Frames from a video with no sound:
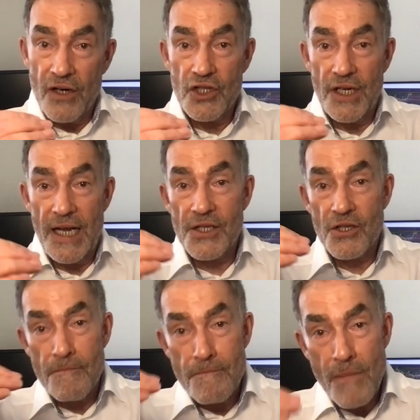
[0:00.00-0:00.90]
function
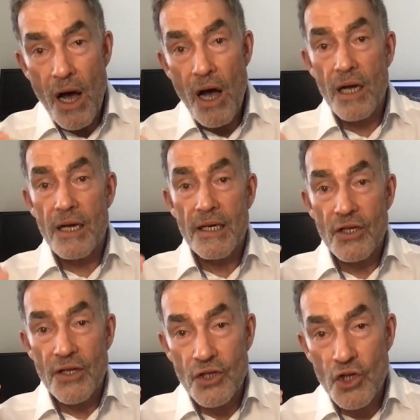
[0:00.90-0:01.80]
is to mark
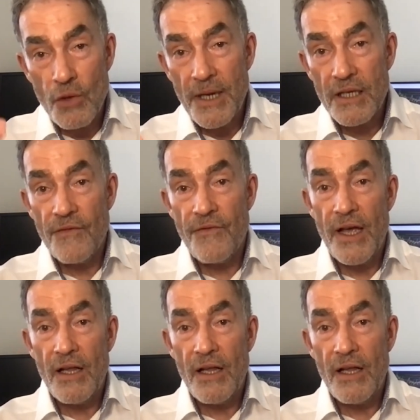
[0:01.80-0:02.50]
the too big to